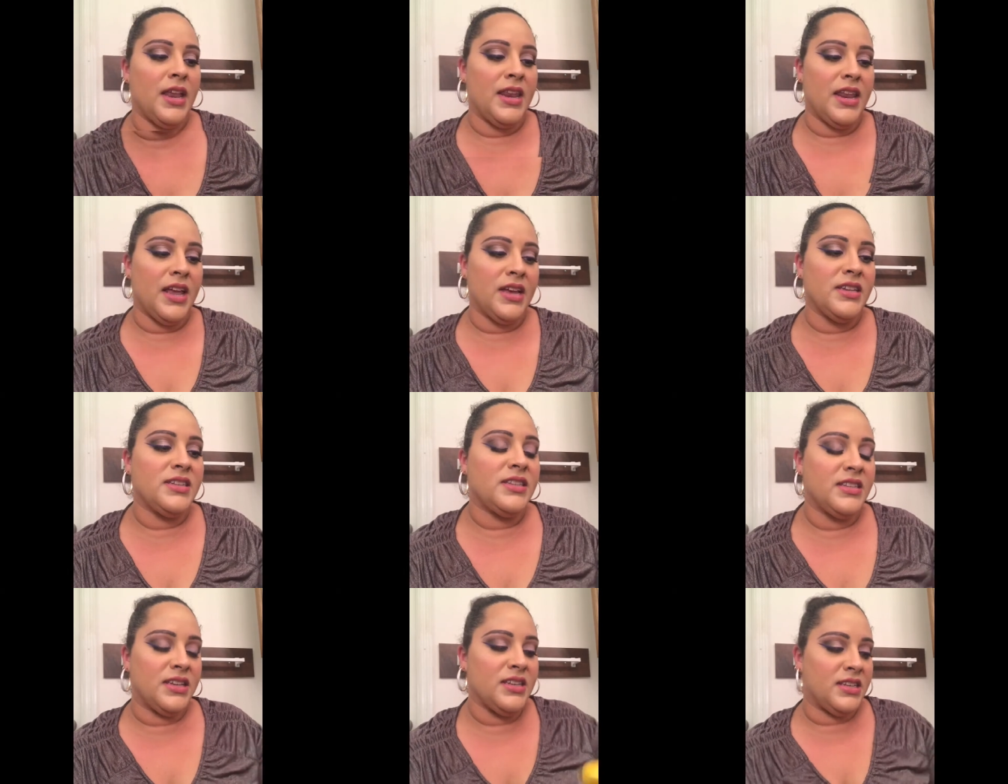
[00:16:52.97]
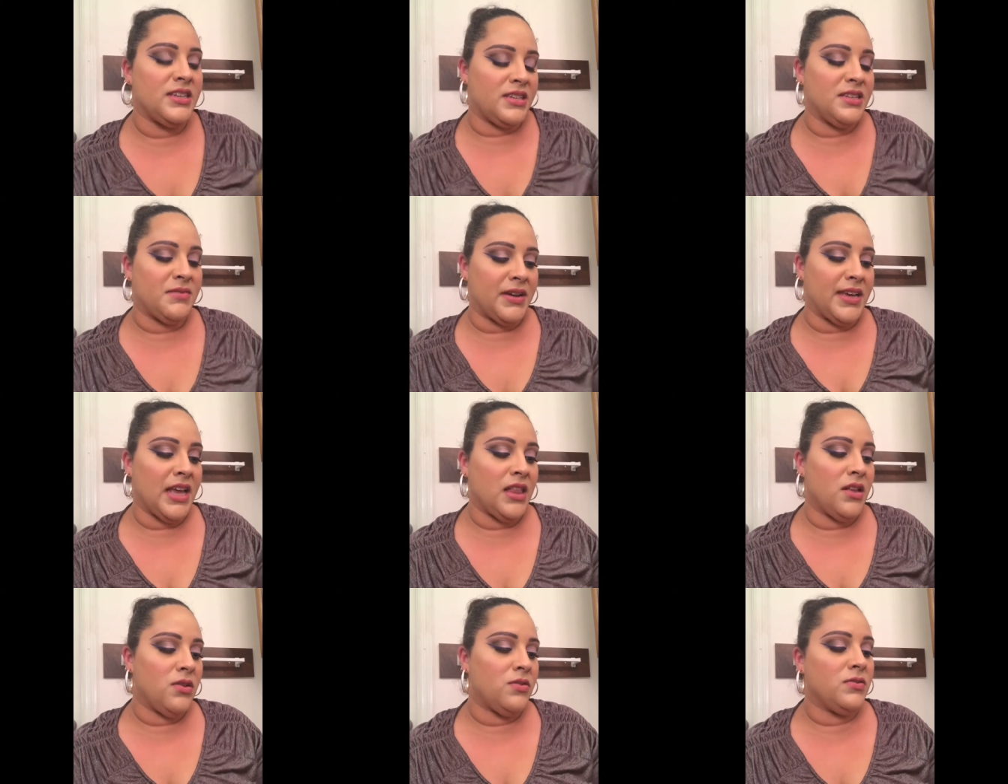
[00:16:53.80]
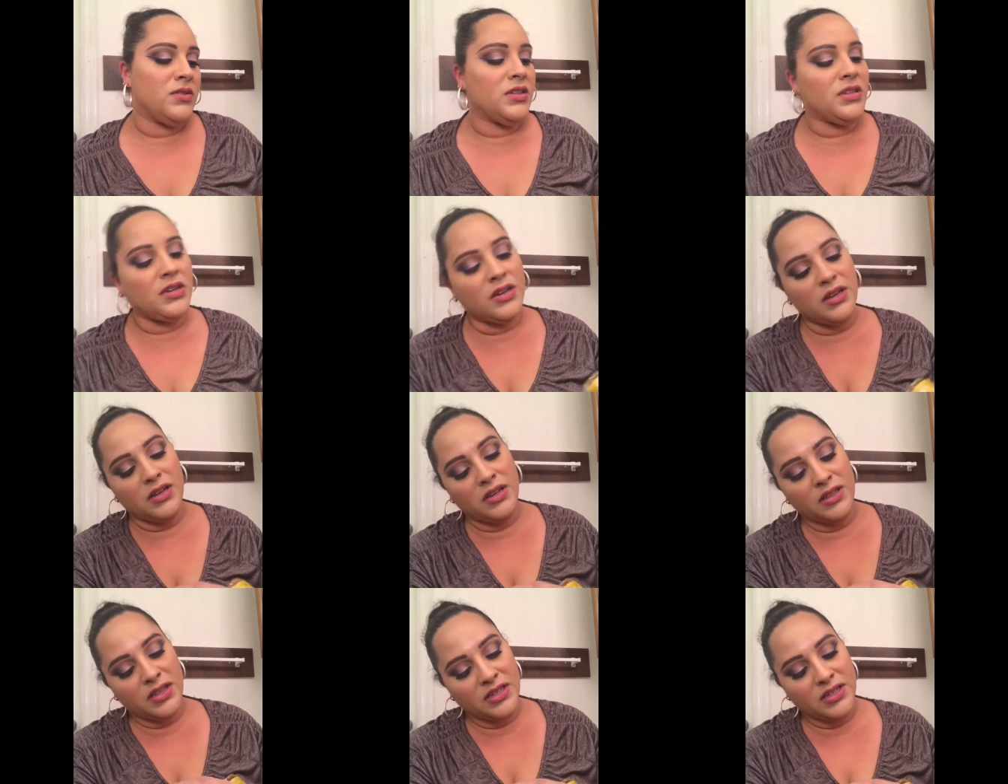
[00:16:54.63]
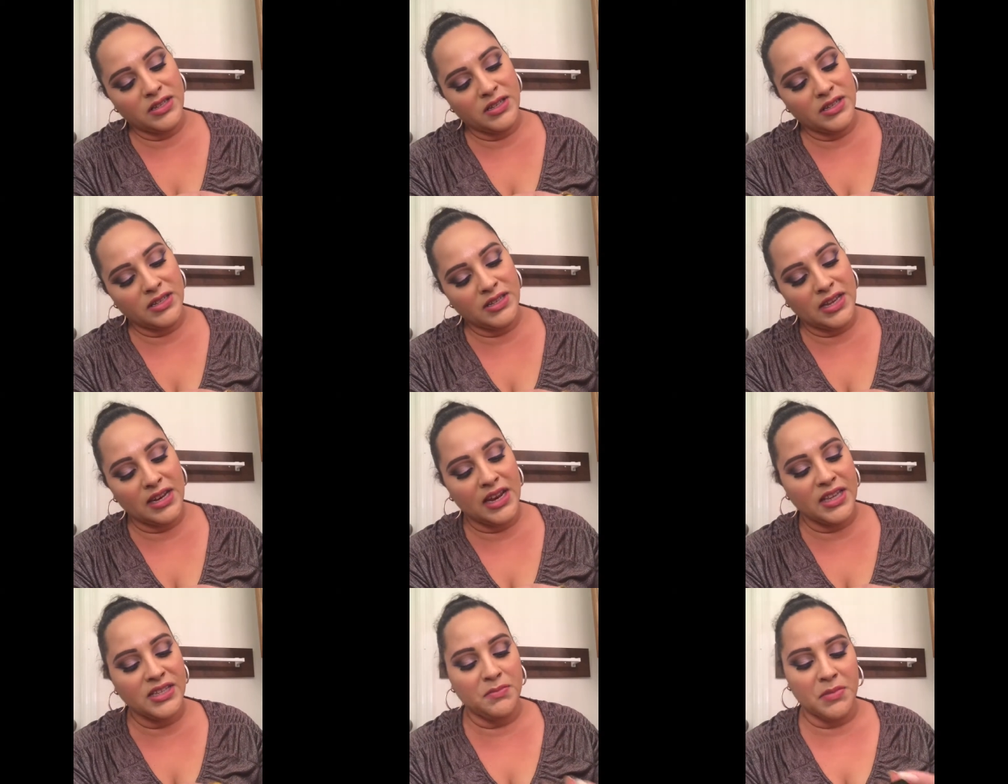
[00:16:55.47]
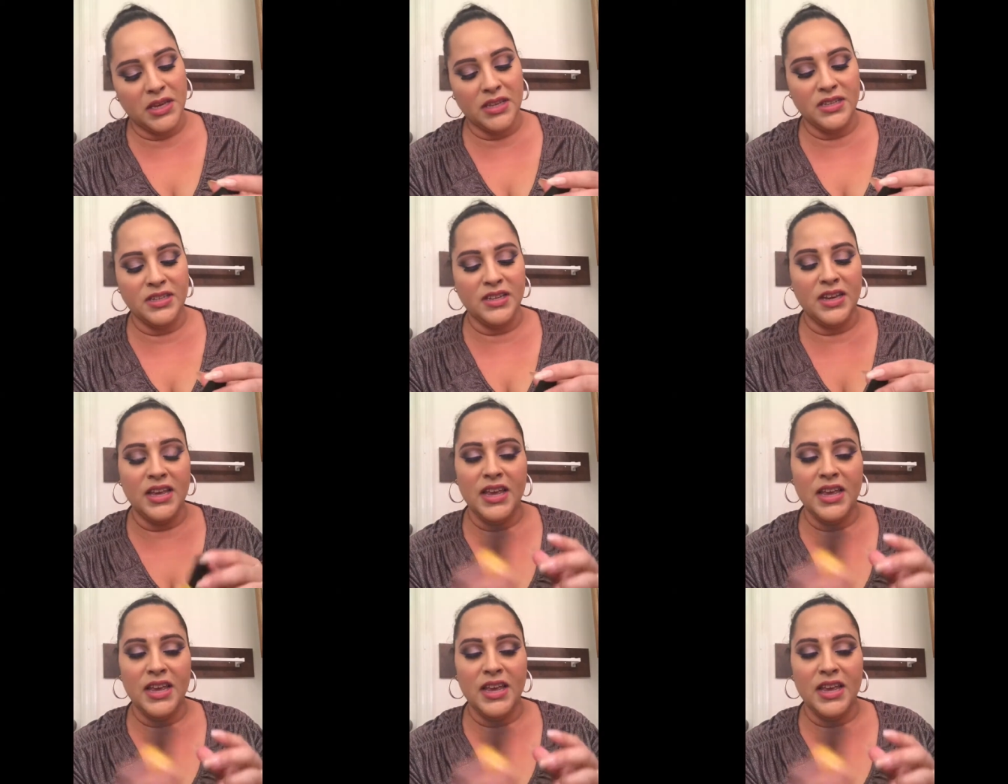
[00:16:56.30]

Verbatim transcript: Next is my yellows. This is Let's Meet.